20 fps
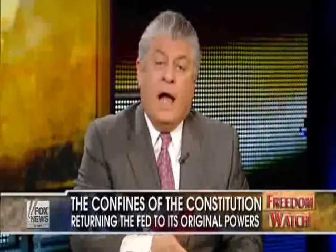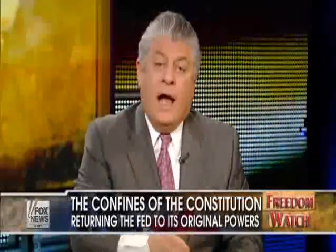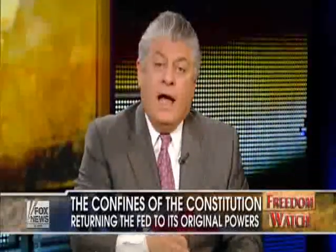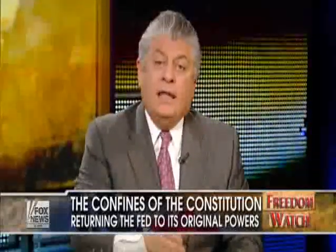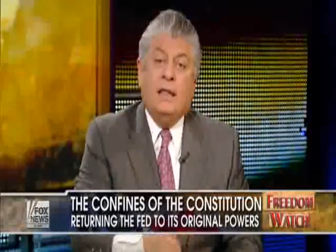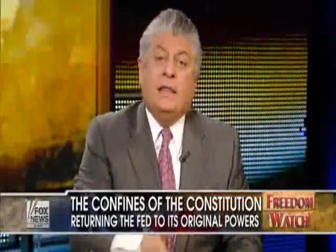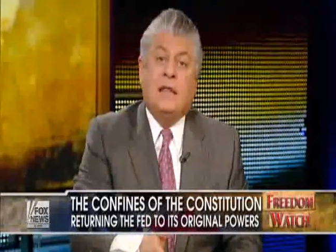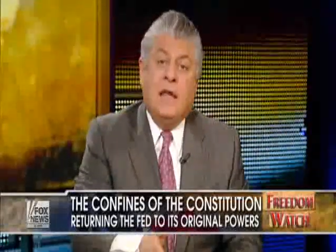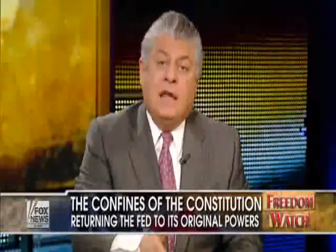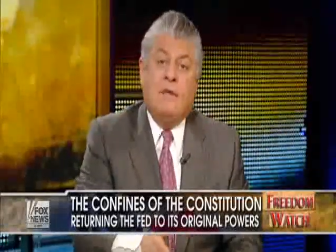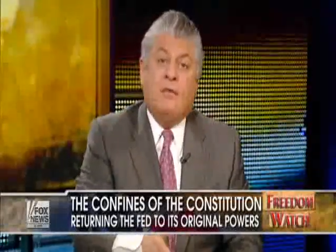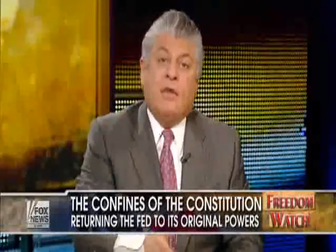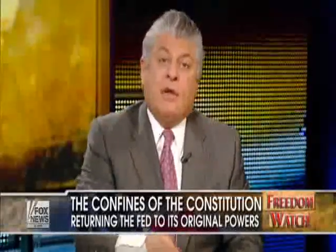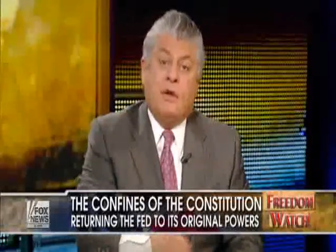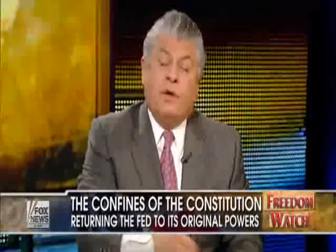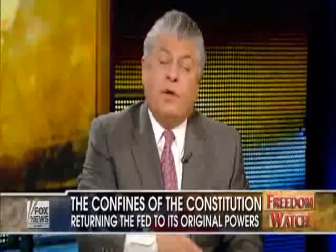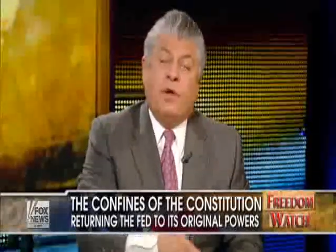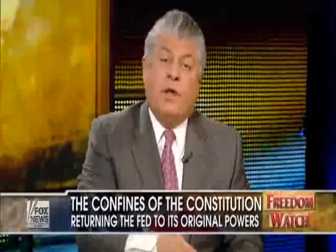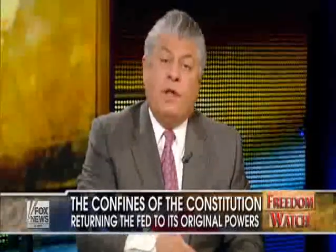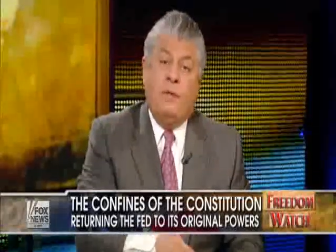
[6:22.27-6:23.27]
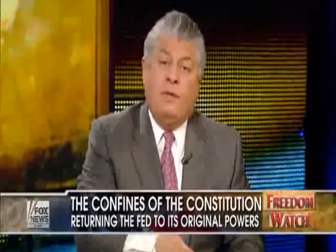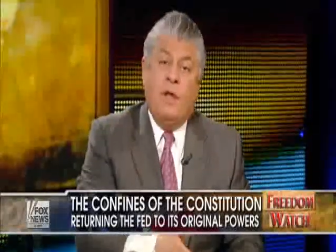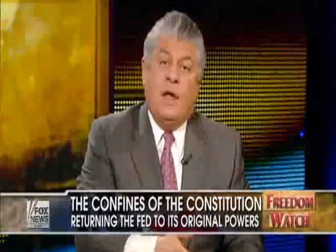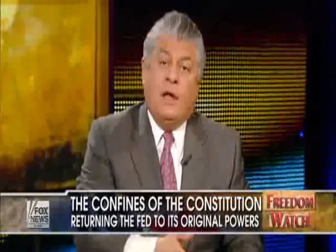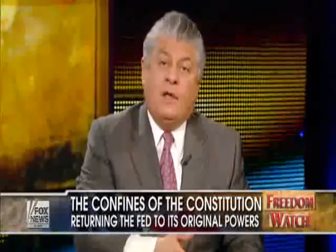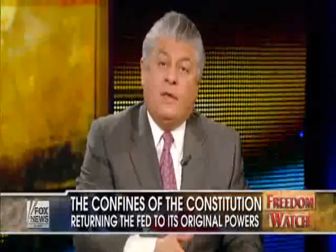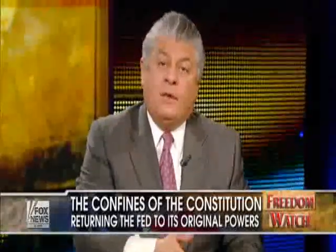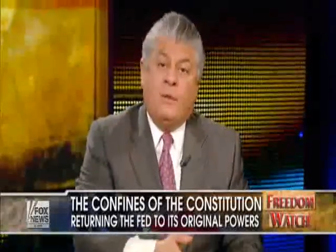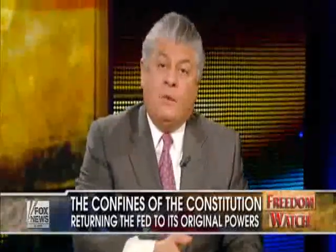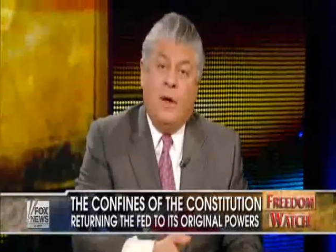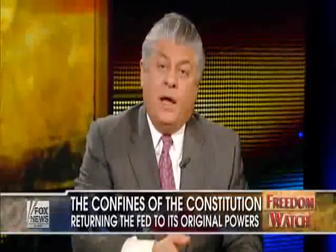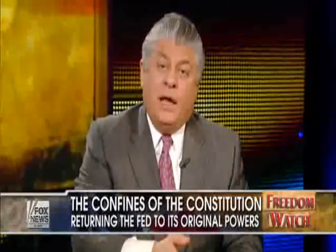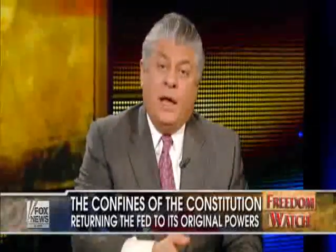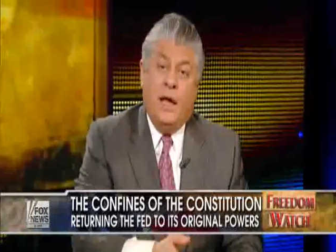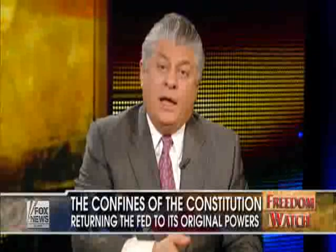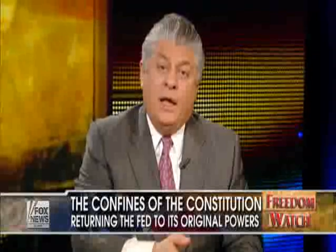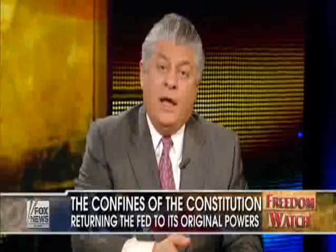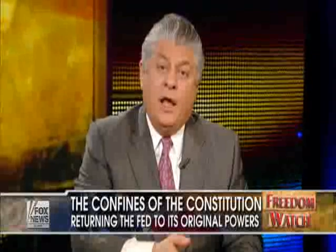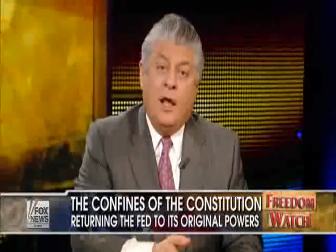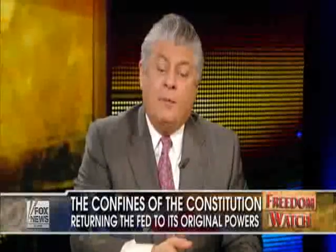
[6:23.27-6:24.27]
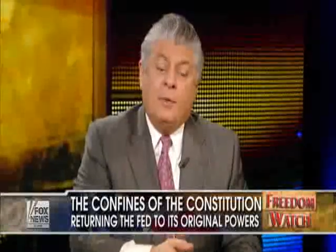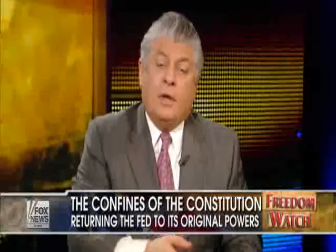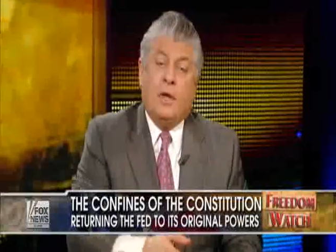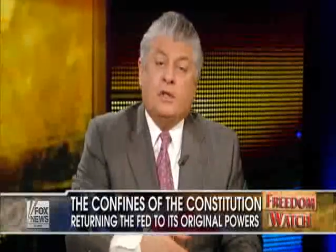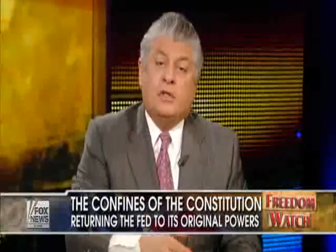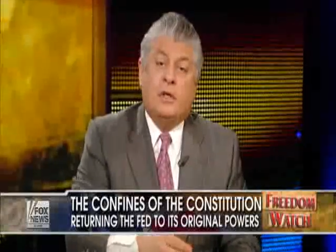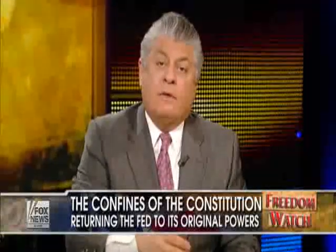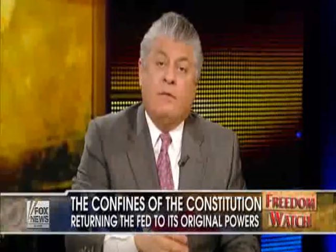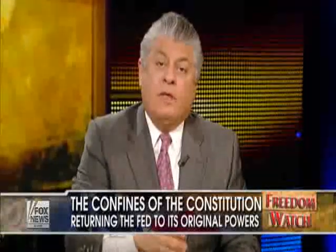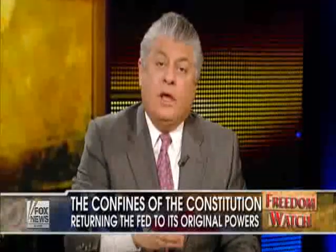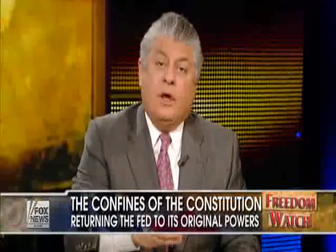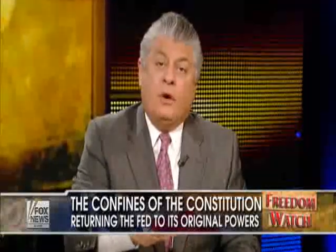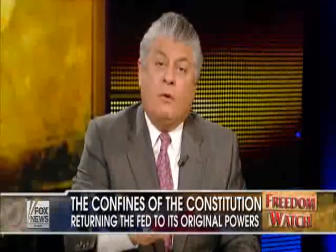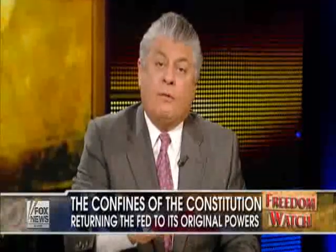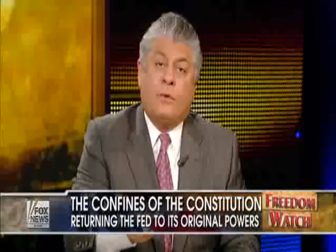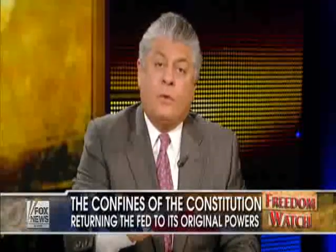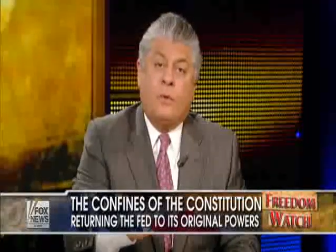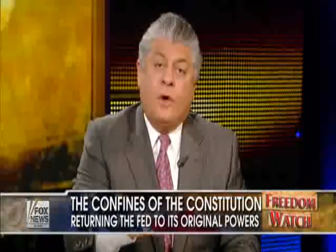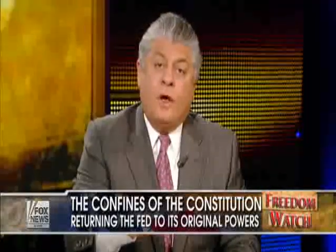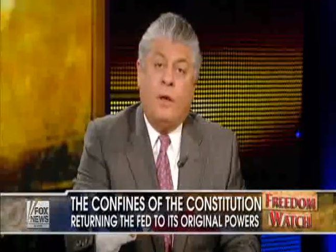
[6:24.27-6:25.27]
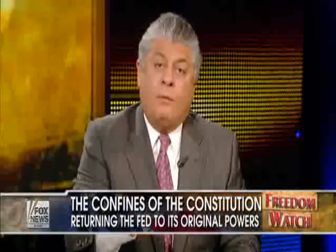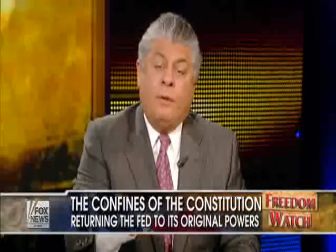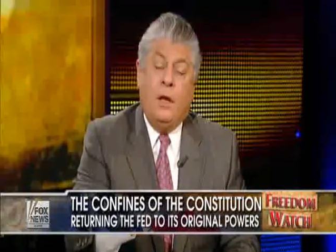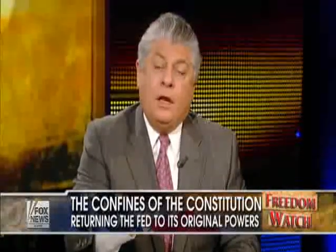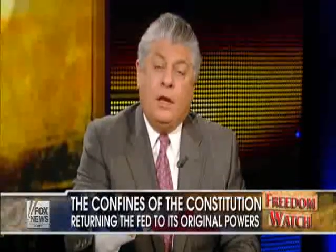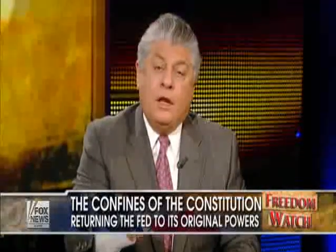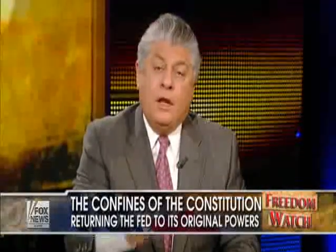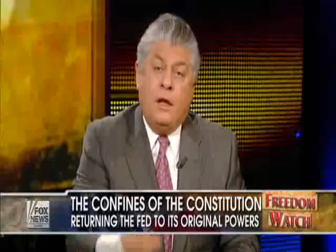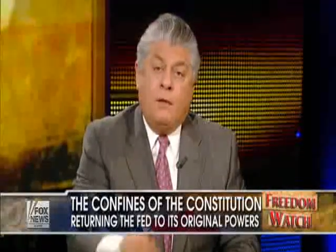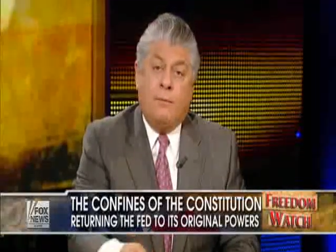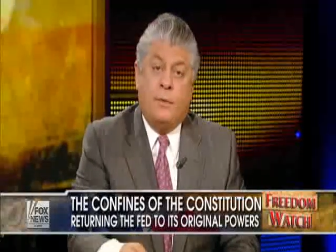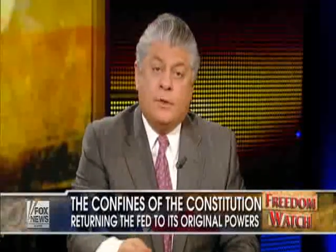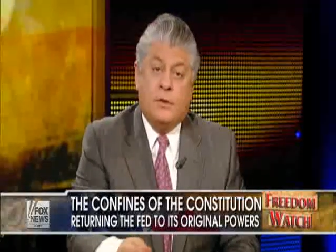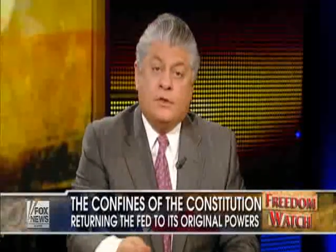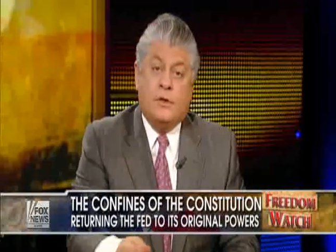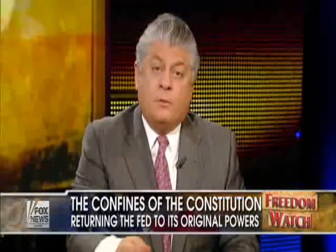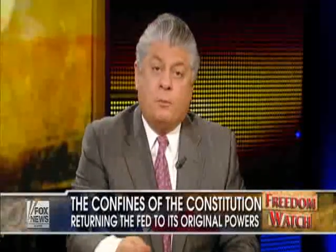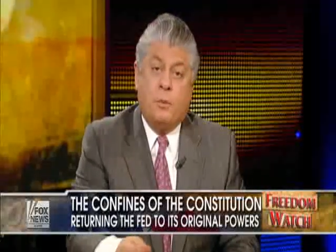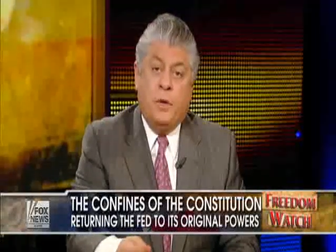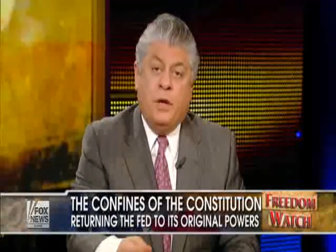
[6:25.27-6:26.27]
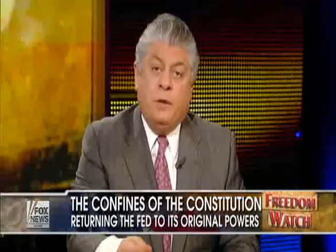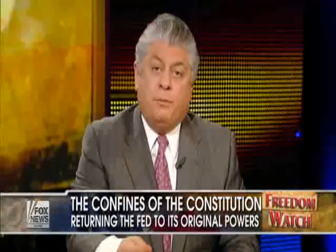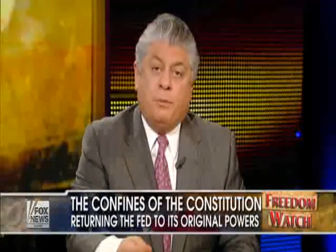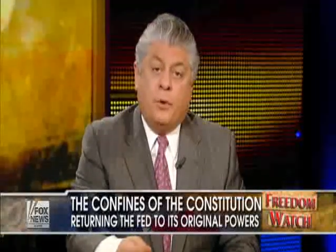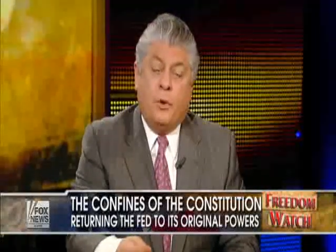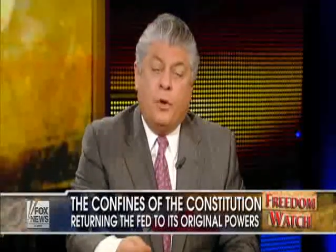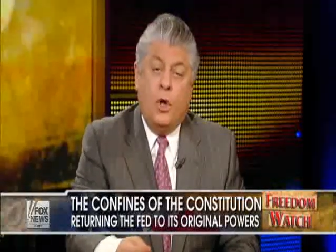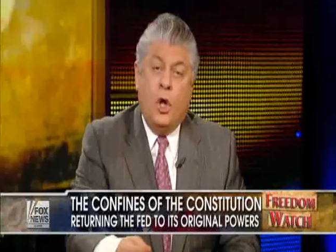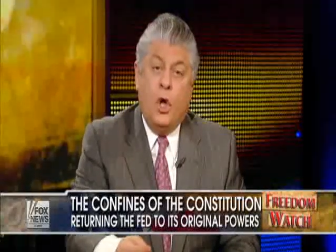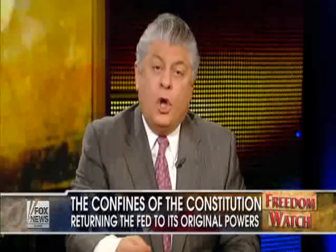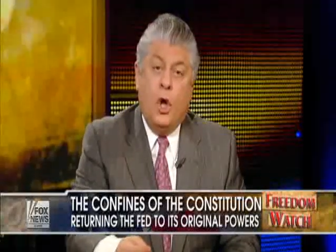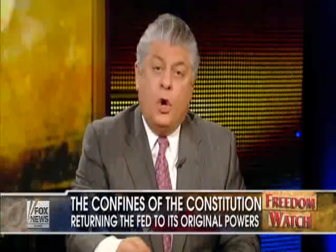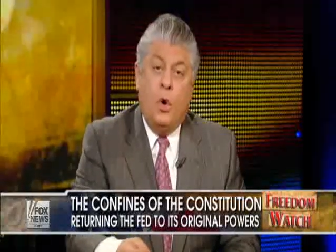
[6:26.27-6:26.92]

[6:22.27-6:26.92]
I think they're looking the other way because of the overwhelming numbers of people